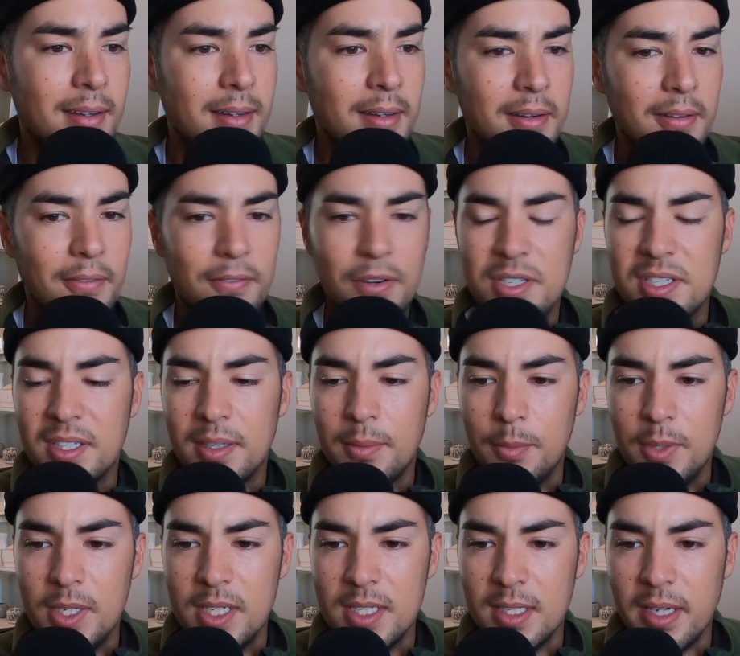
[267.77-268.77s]
for some
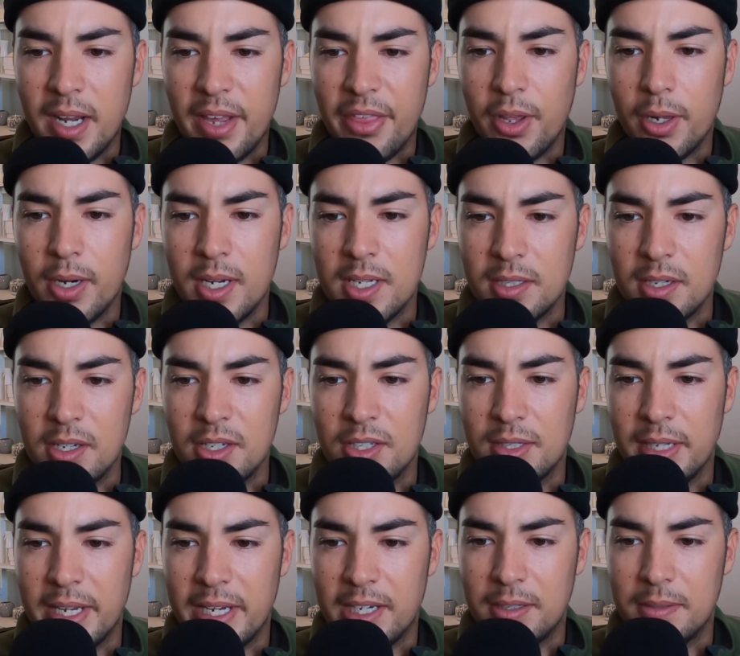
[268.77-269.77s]
reason, I thought I saw
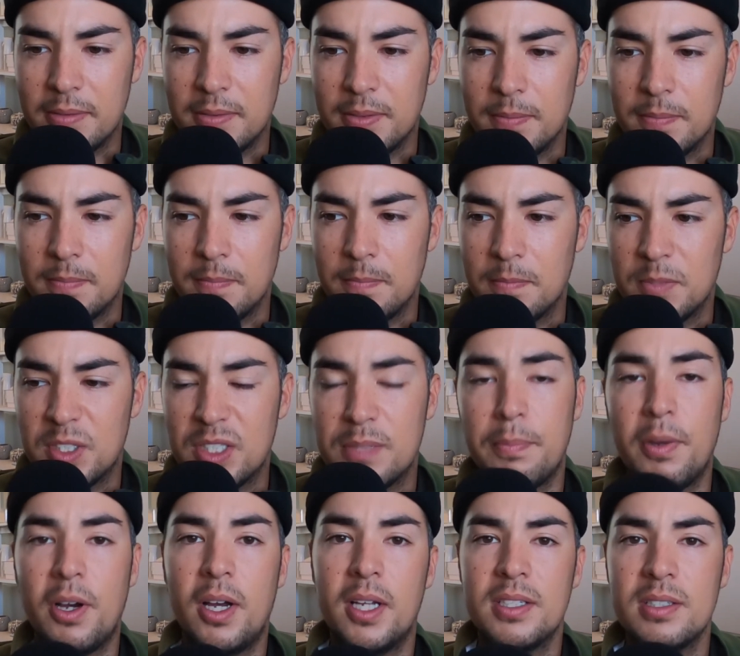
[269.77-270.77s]
like
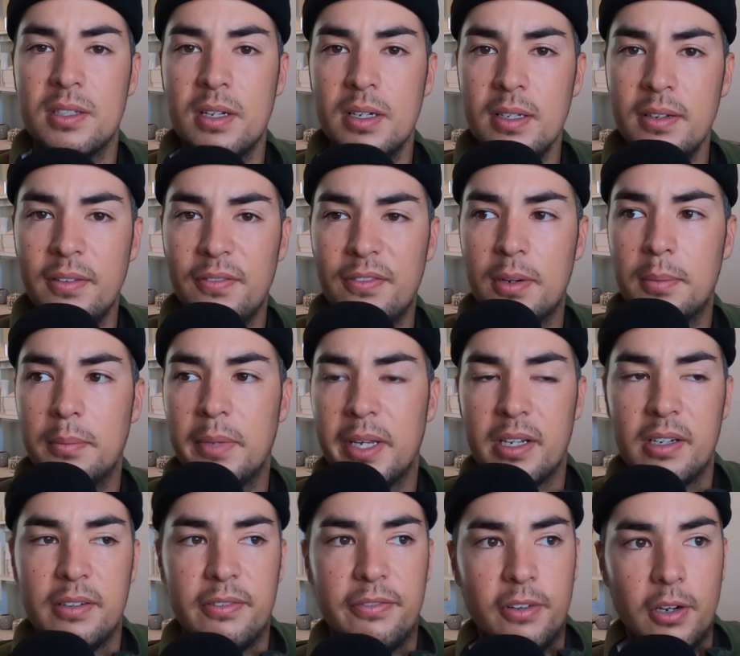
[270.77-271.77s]
spots on it from like
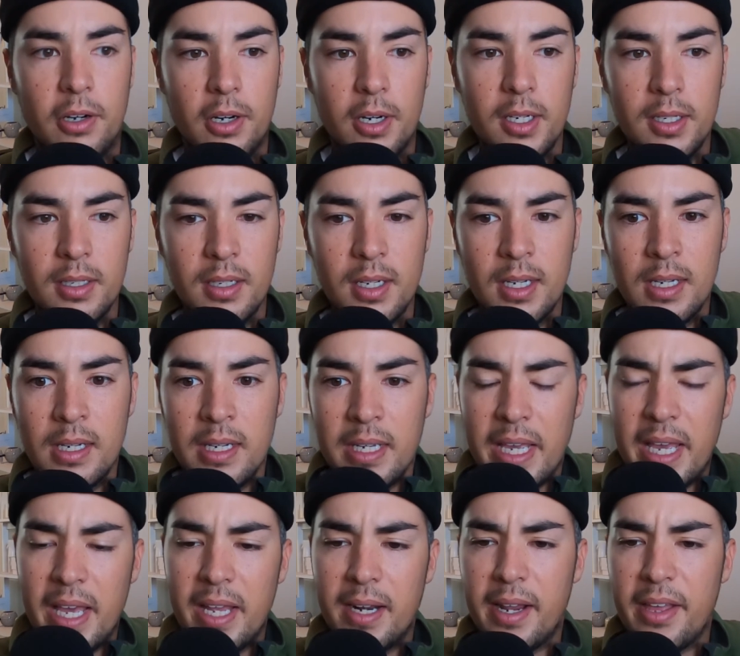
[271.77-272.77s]
afar,
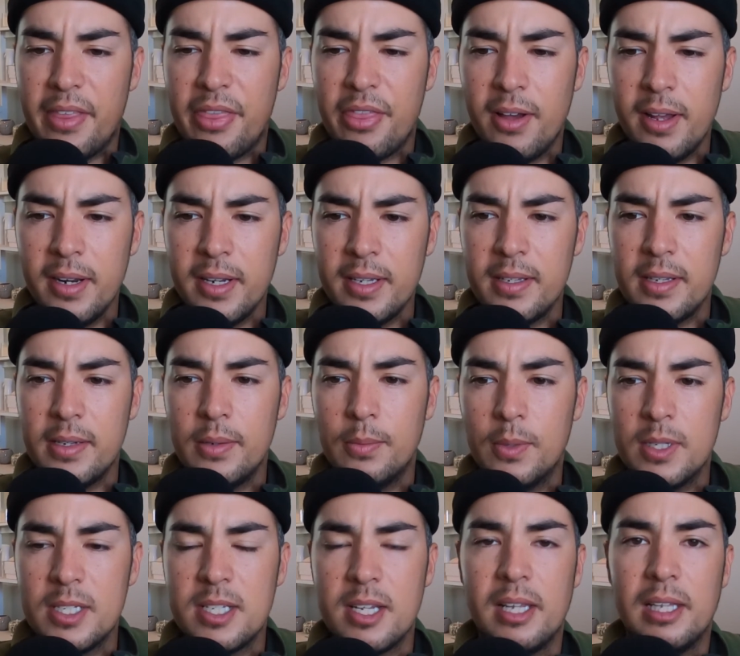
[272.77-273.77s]
and I thought it
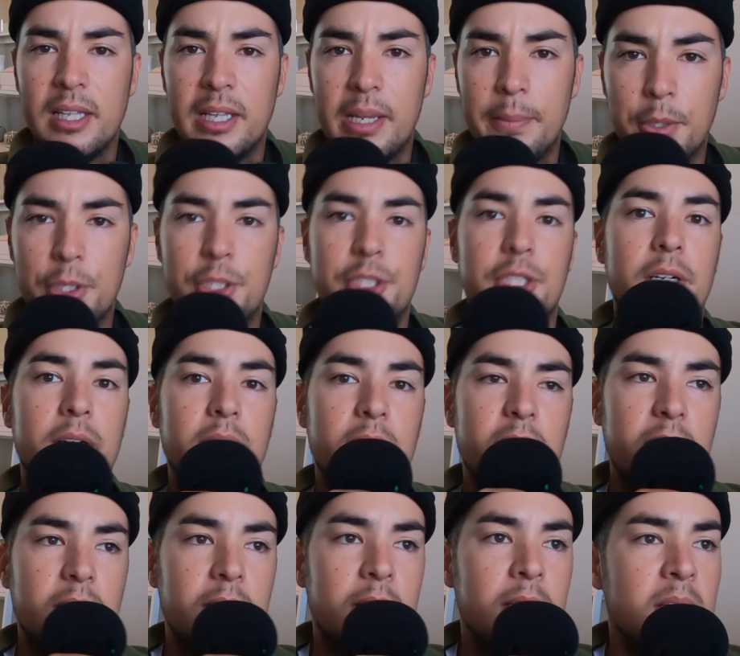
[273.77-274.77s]
was a leopard shark.
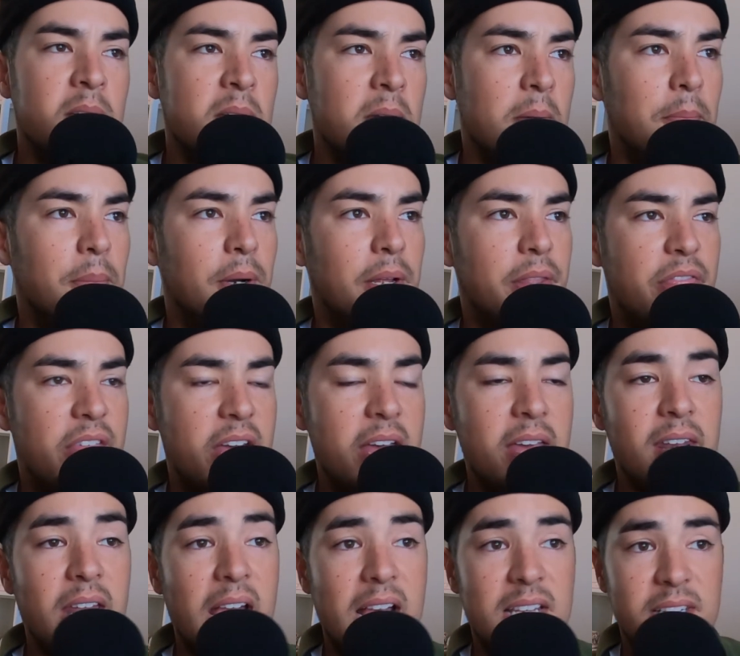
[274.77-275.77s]
But
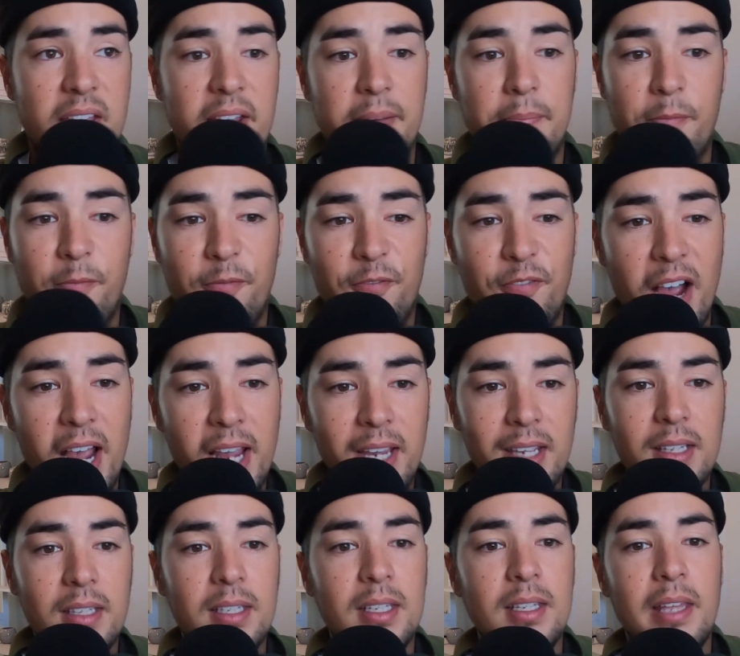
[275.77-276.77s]
then as I
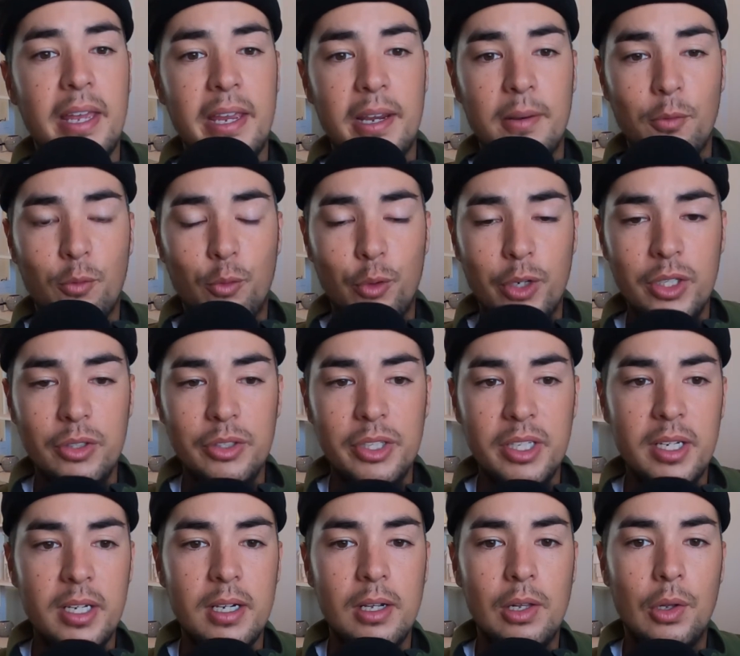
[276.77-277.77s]
finally like reeled it
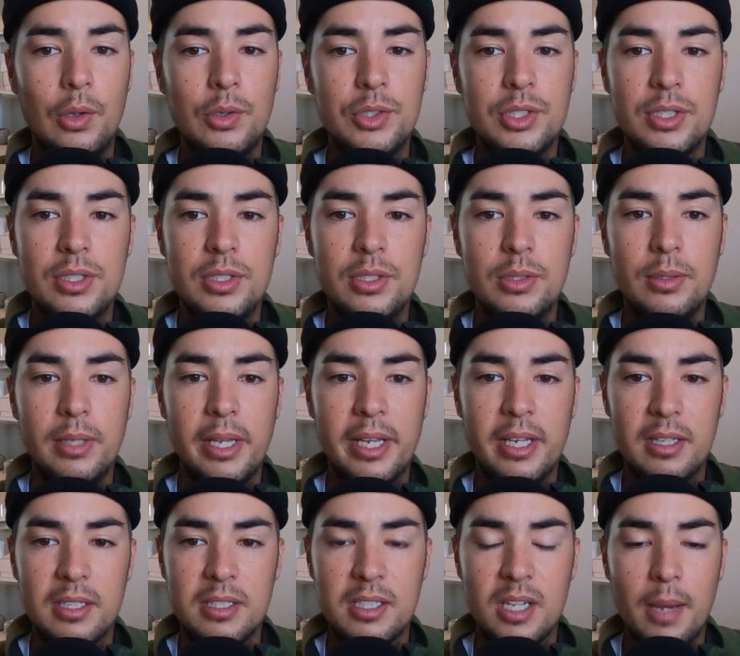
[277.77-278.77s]
in closer to like
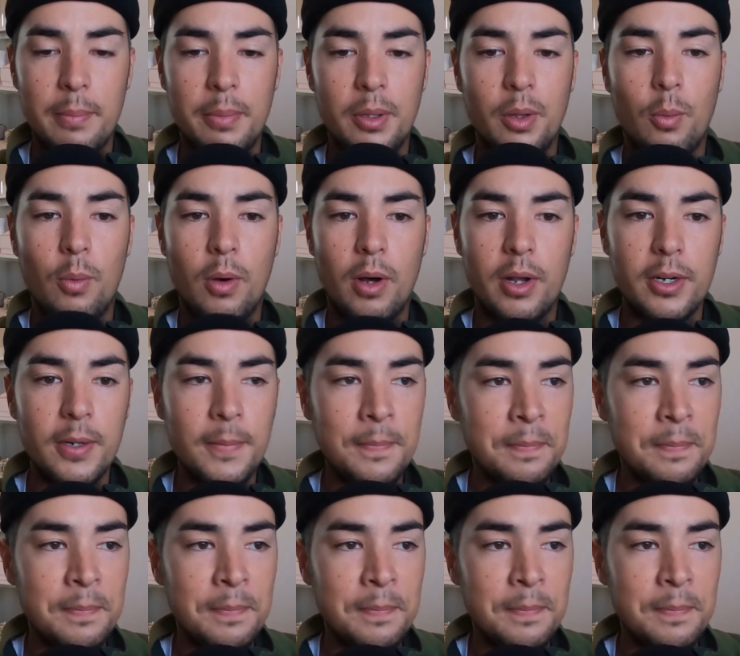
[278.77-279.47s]
the top of the water,